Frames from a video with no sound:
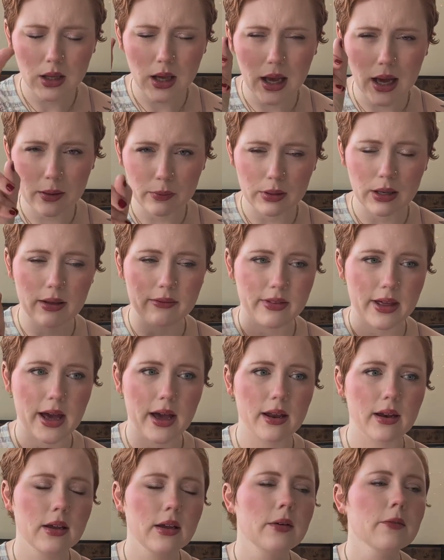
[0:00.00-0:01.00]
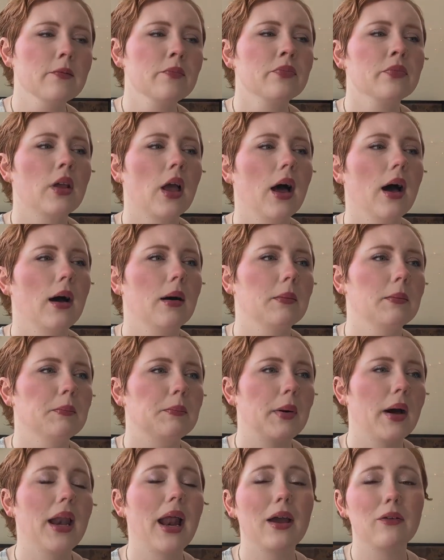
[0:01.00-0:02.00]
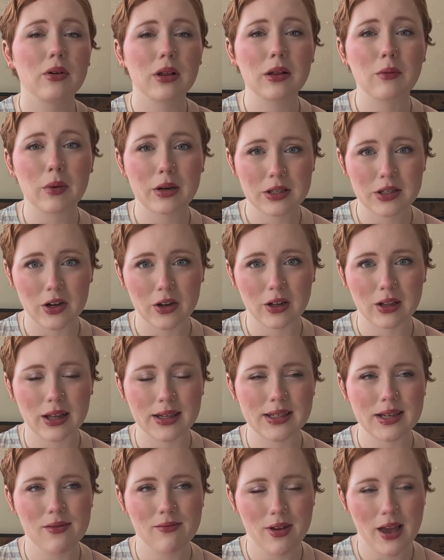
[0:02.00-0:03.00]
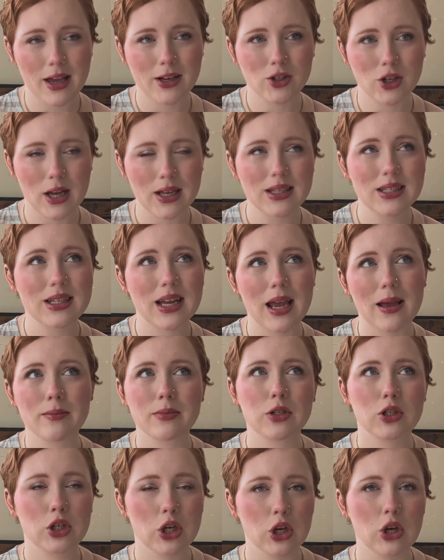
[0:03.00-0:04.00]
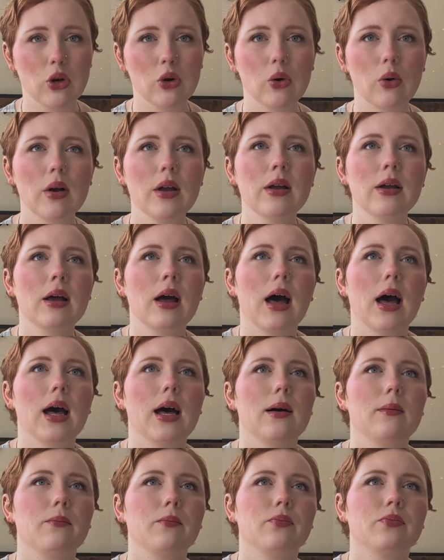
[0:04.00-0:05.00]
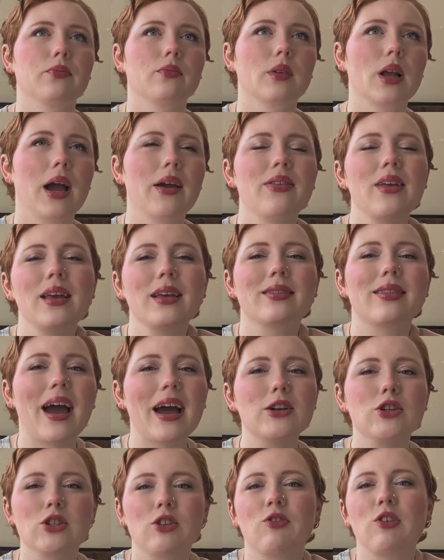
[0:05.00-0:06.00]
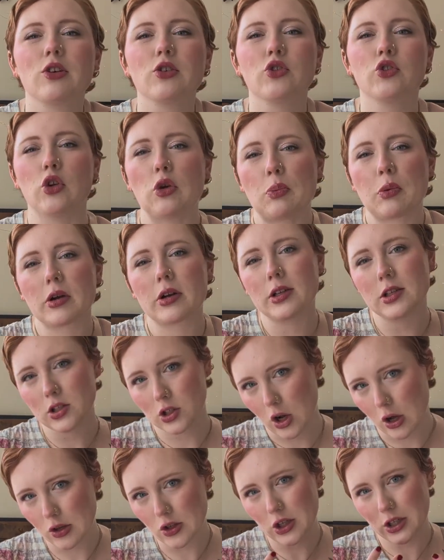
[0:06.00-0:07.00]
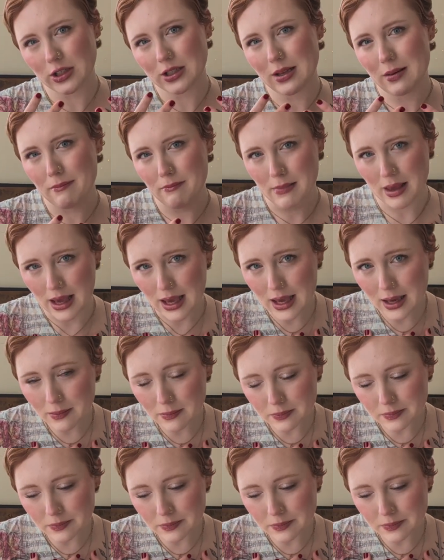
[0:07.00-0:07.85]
I would love that. But I really want to start collecting VHS tapes too. I think that just feels super nostalgic to me.